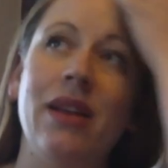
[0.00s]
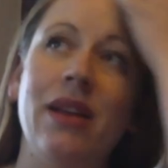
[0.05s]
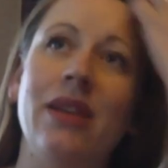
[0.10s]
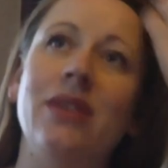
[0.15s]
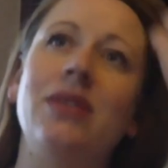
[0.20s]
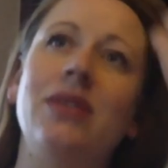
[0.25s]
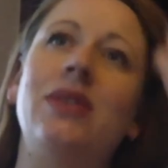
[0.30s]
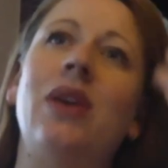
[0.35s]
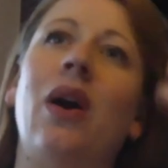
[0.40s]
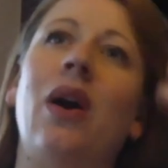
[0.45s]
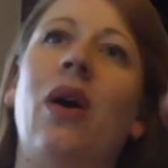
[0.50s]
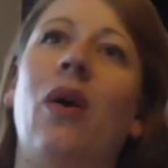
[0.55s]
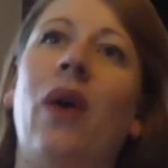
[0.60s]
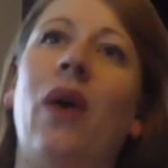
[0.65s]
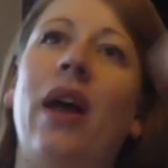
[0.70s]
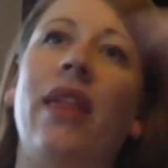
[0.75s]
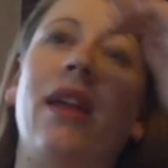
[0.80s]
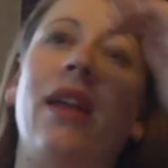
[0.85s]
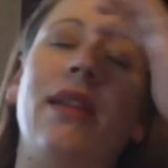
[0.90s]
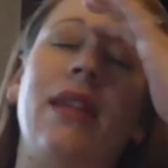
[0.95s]
So I
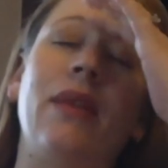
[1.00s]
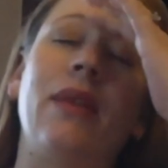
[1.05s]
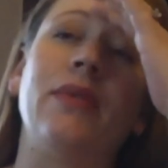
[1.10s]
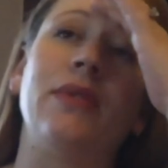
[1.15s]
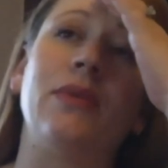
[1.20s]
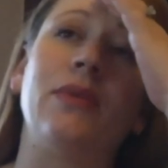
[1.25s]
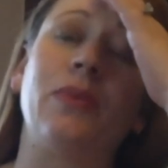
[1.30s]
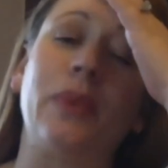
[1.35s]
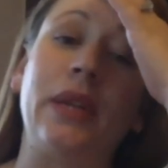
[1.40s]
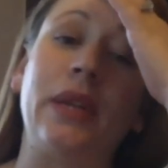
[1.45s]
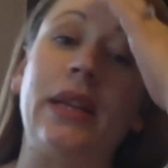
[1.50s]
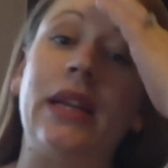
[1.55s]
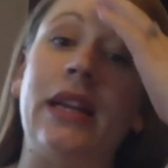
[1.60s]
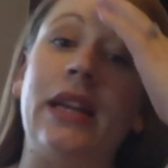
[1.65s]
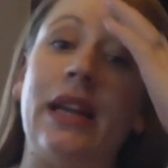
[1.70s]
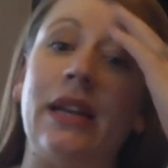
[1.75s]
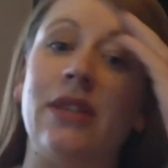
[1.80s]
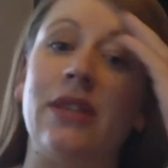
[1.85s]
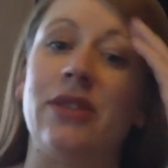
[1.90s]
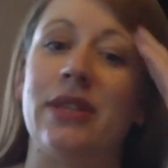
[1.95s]
thought that was really
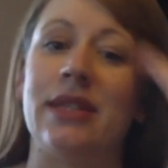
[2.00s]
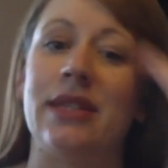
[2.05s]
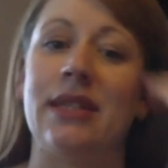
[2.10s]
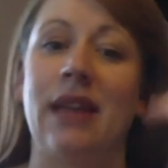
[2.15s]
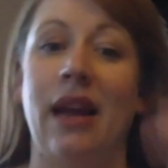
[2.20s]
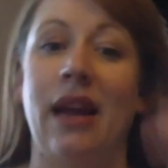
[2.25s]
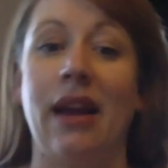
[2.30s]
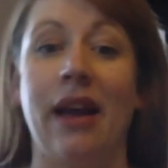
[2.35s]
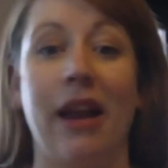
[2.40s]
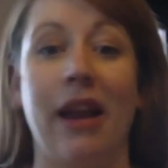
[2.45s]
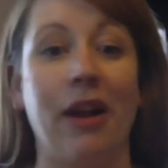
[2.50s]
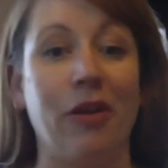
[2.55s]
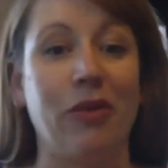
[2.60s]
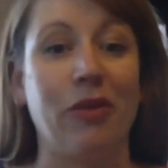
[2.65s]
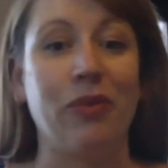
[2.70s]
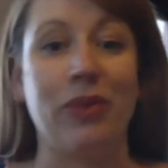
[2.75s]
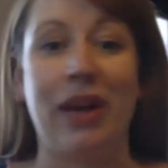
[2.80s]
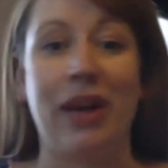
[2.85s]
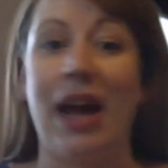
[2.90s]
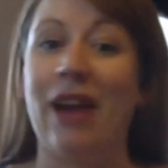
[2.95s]
interesting and
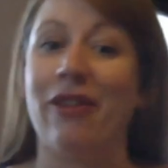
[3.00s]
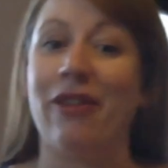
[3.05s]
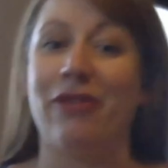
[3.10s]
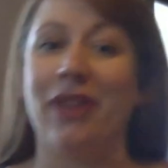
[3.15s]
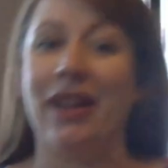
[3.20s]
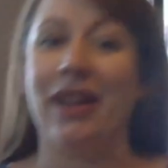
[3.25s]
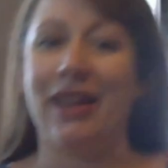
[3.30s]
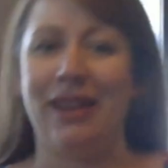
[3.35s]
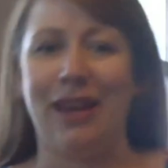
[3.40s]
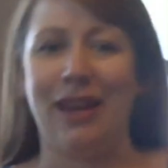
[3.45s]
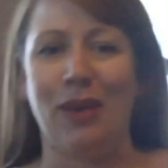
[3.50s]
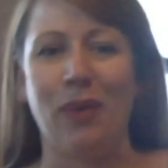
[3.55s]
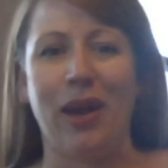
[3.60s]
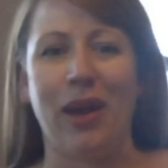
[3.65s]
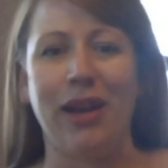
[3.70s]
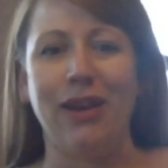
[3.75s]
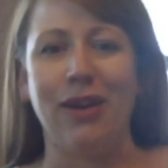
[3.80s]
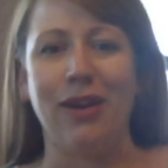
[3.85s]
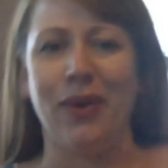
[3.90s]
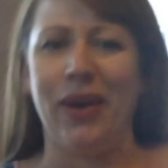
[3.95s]
a kind of like neat way
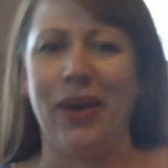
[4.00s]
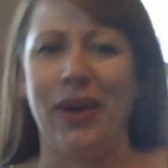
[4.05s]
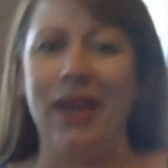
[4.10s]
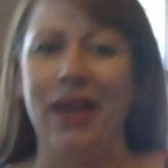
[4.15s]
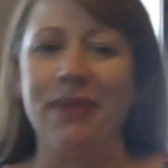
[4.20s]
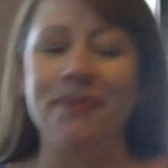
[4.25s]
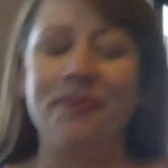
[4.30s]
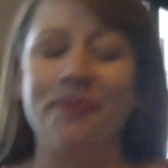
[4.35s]
to do it.